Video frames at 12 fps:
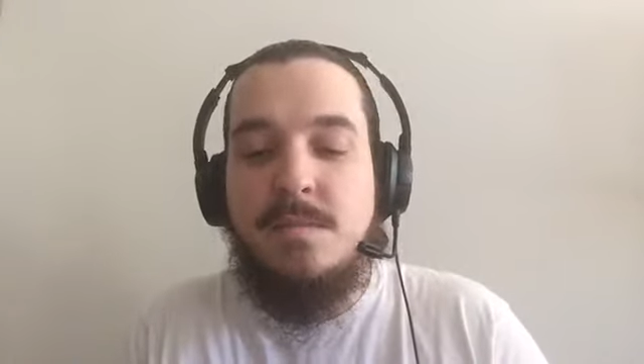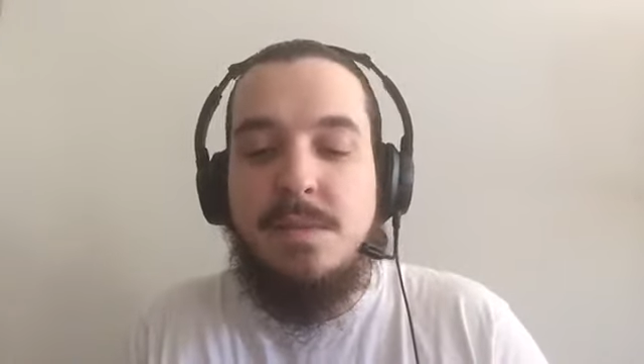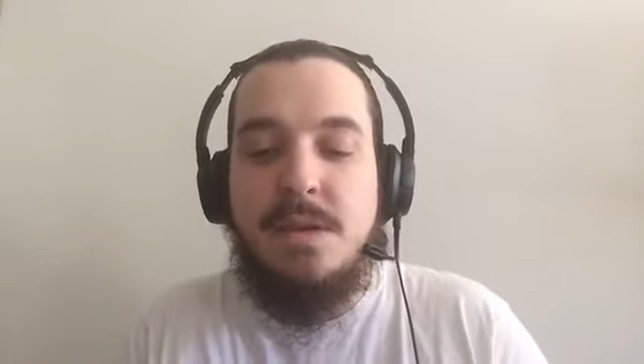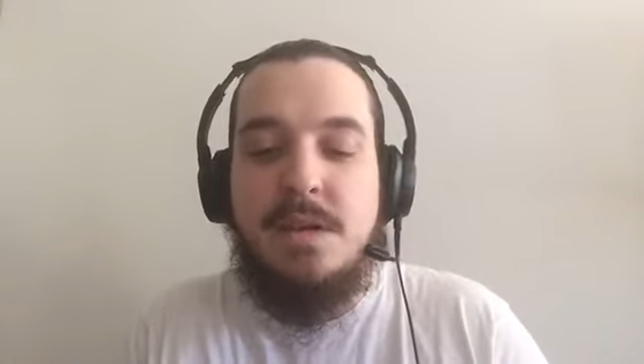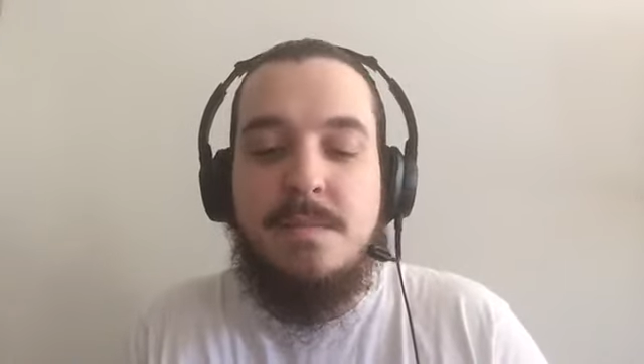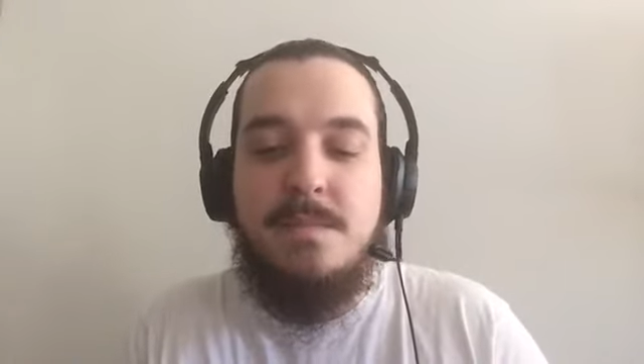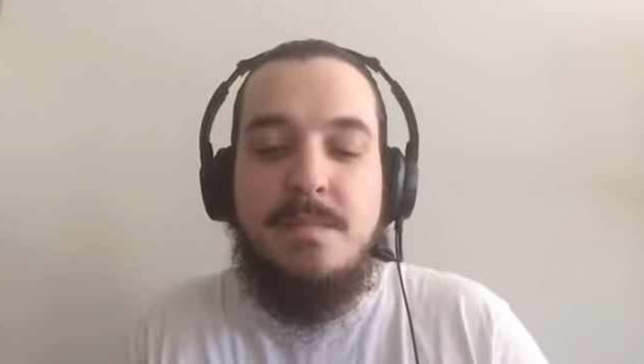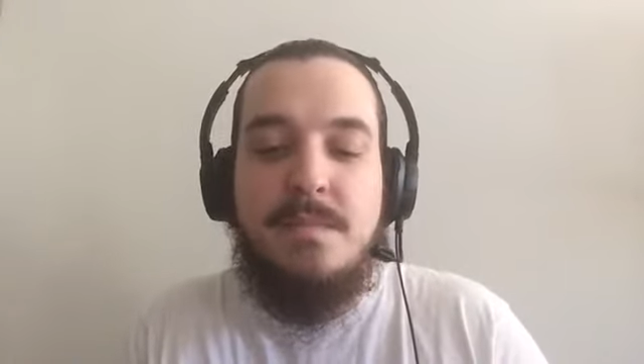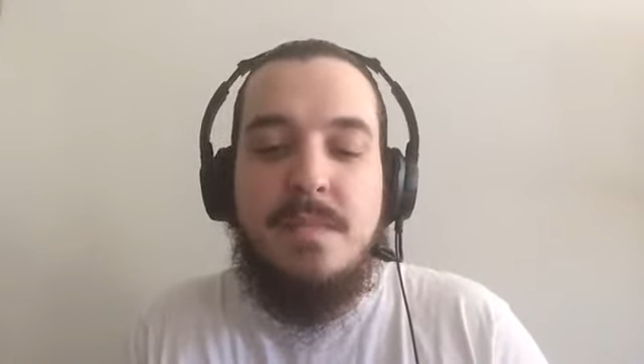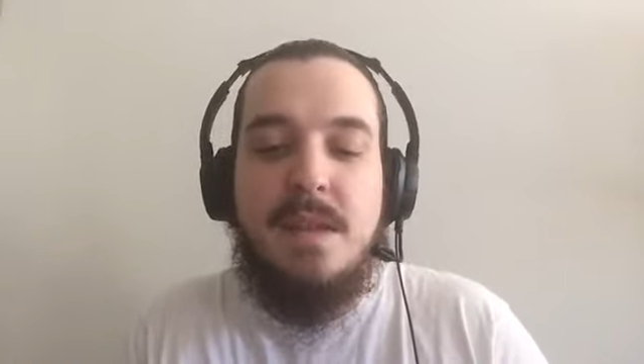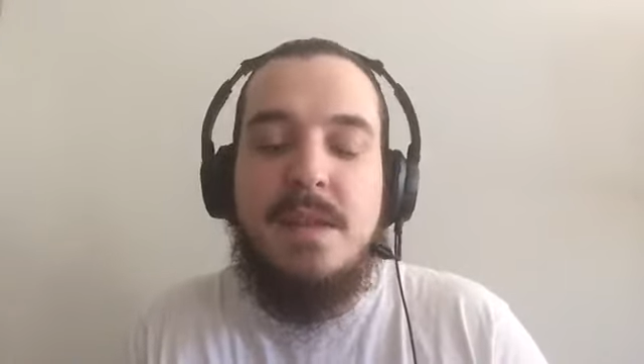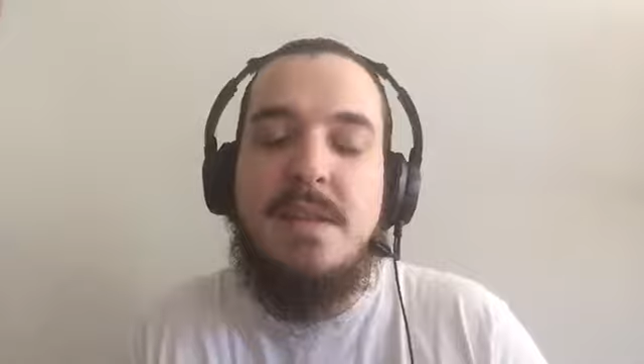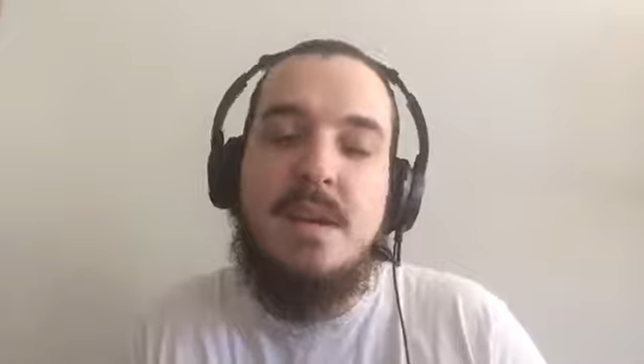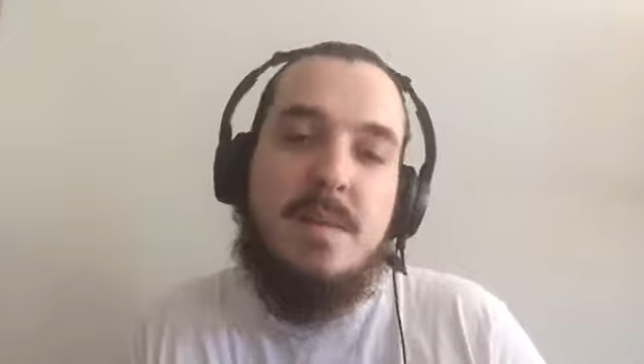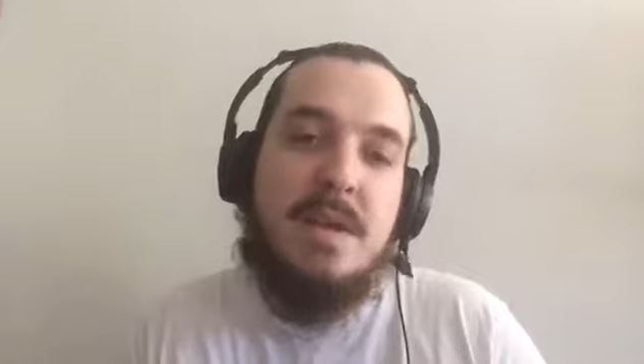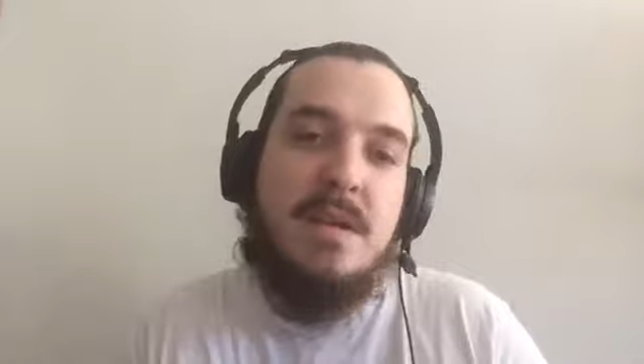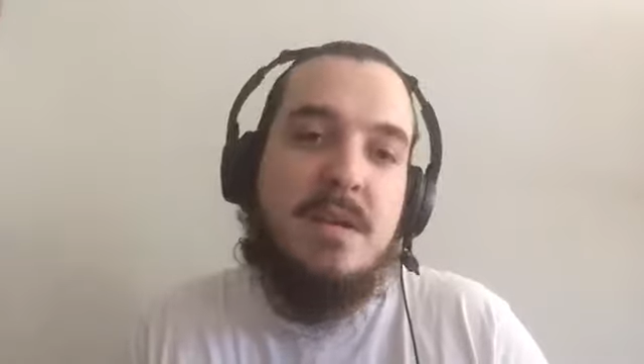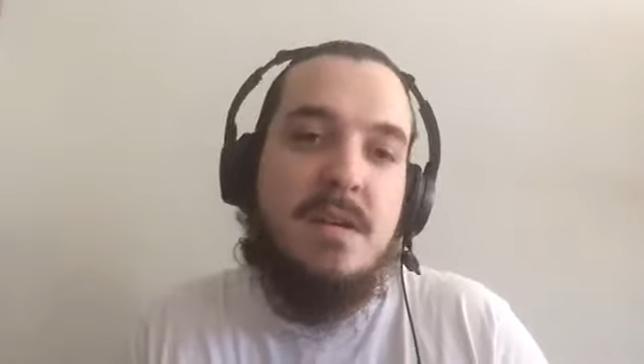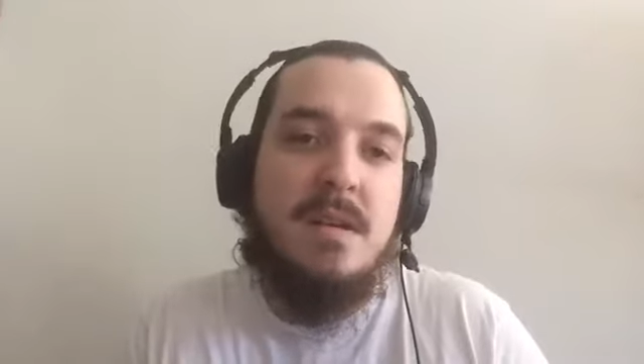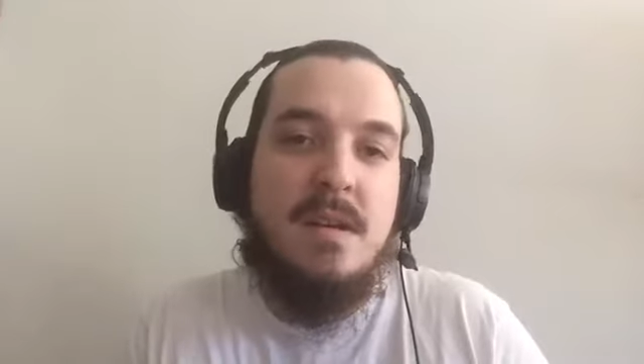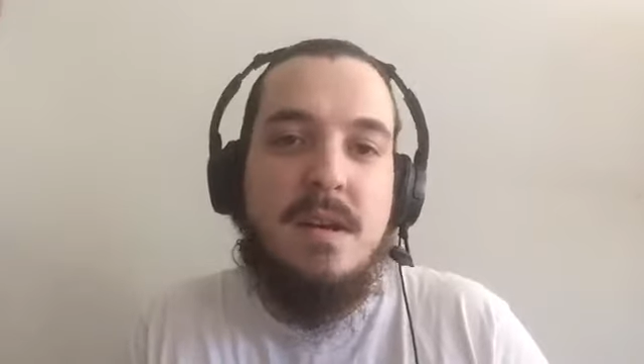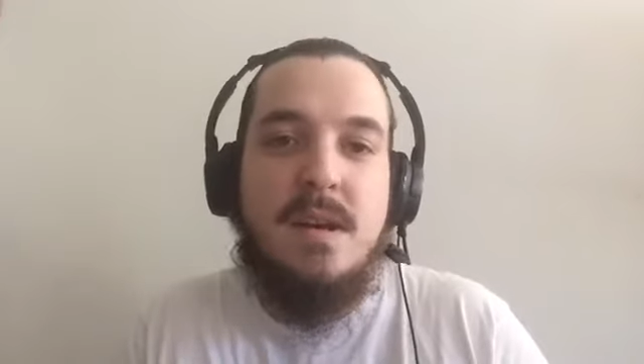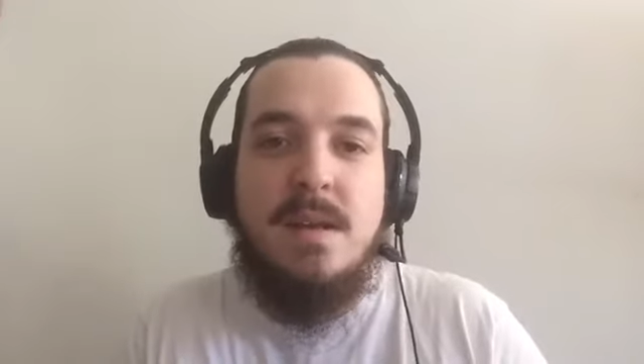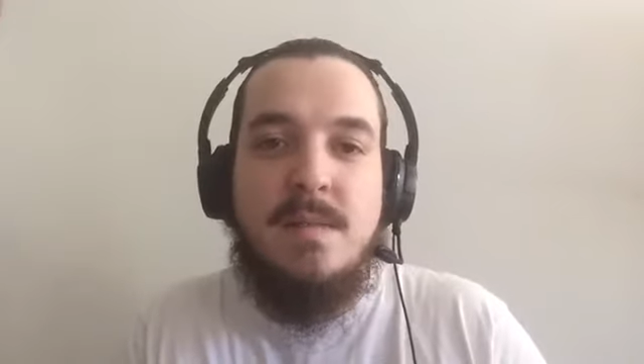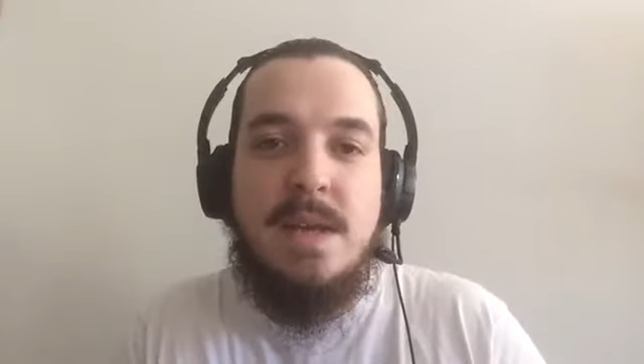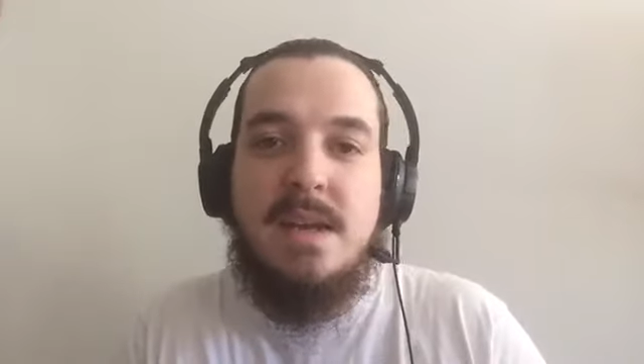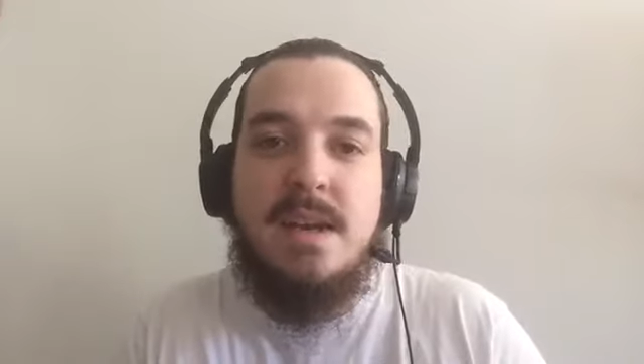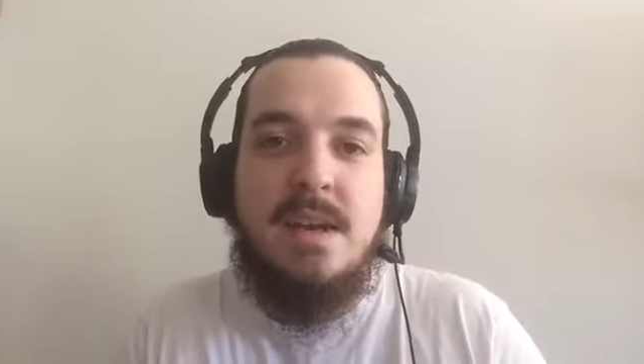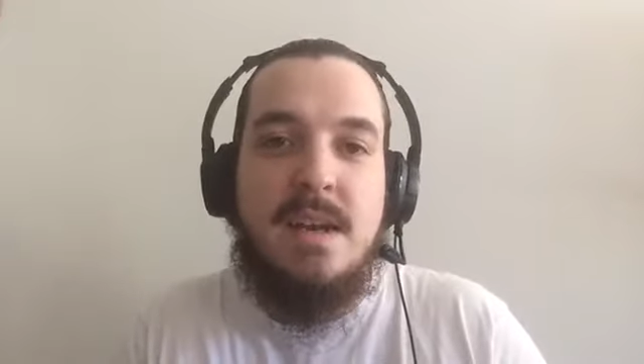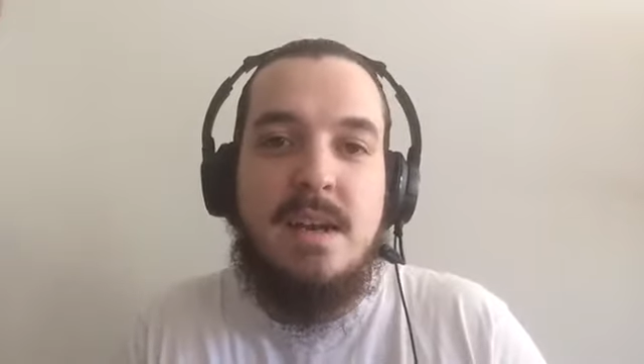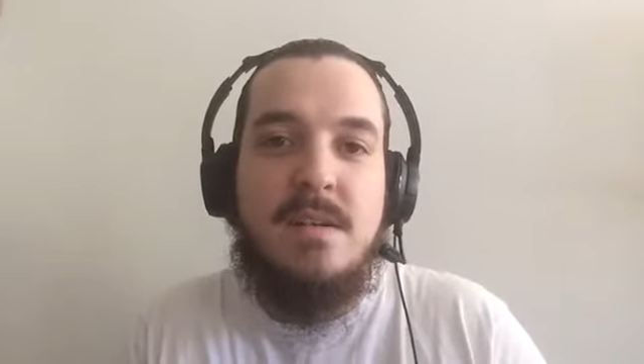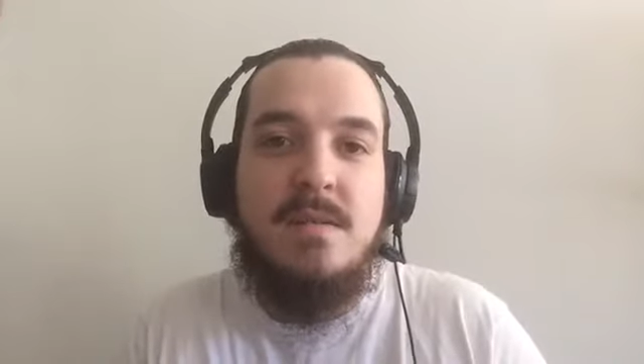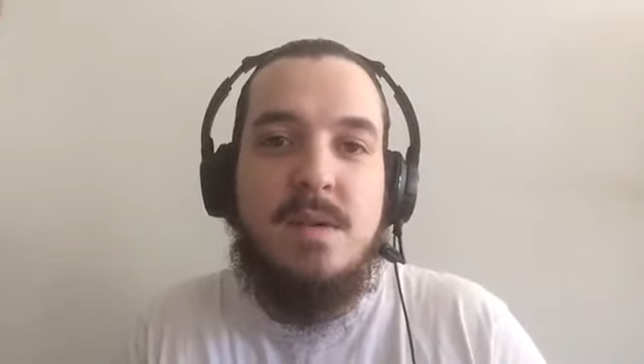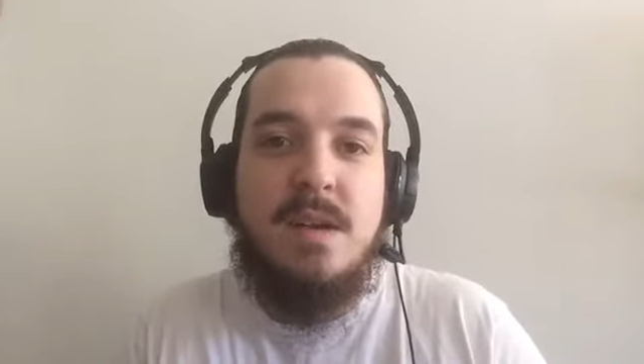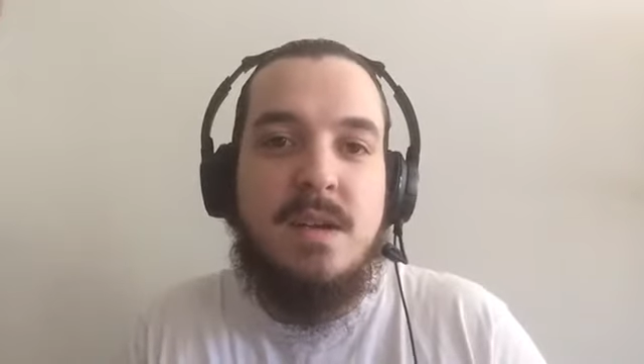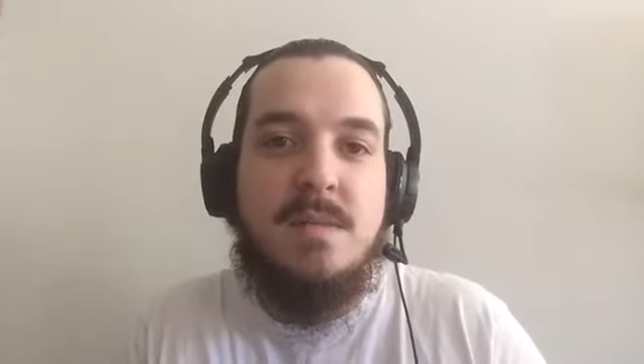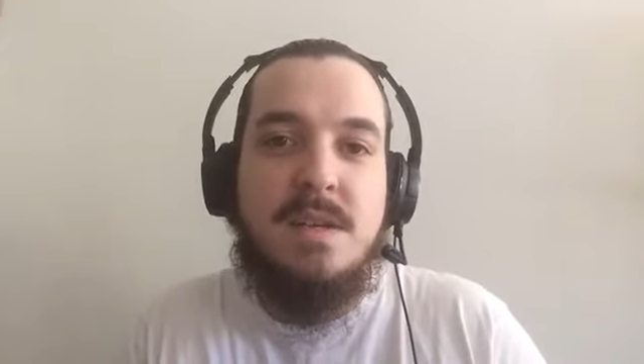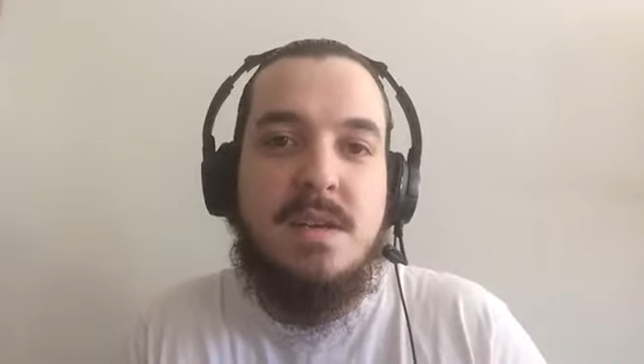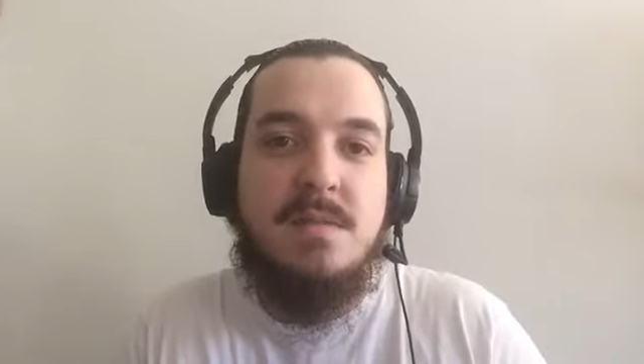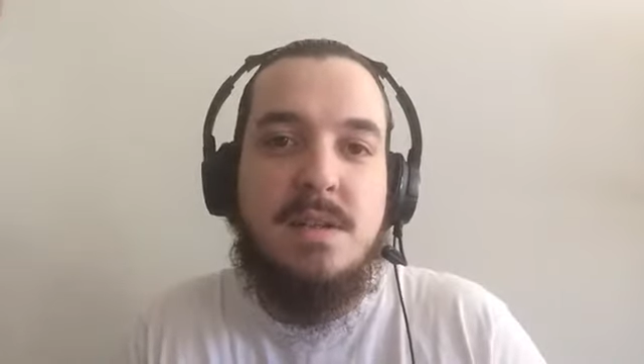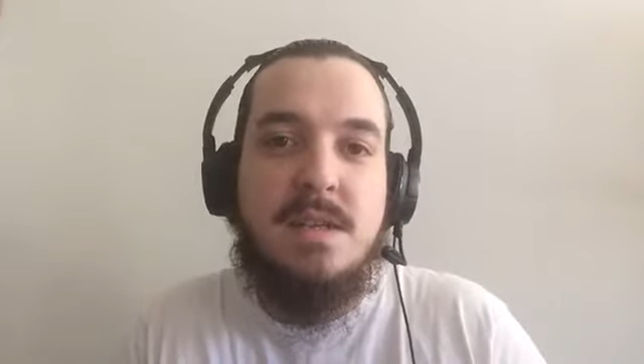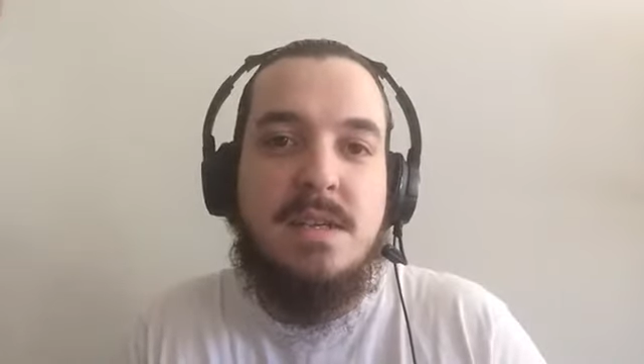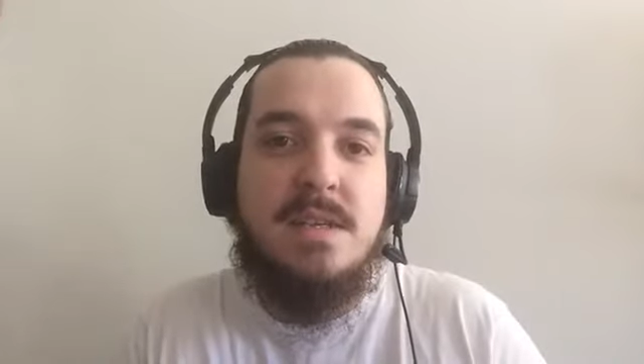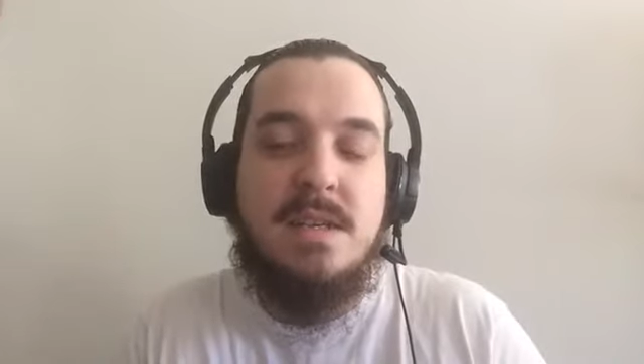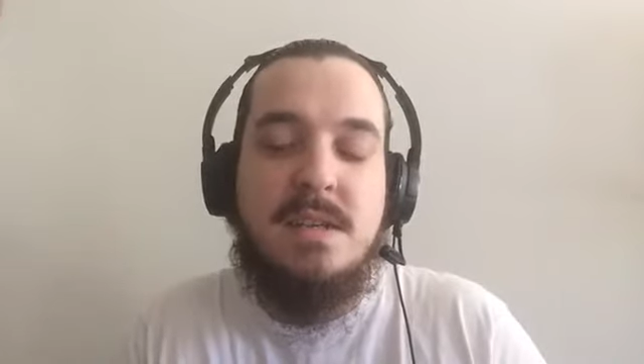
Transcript: But I think it'll be good. I'm not going to get it when it comes out release.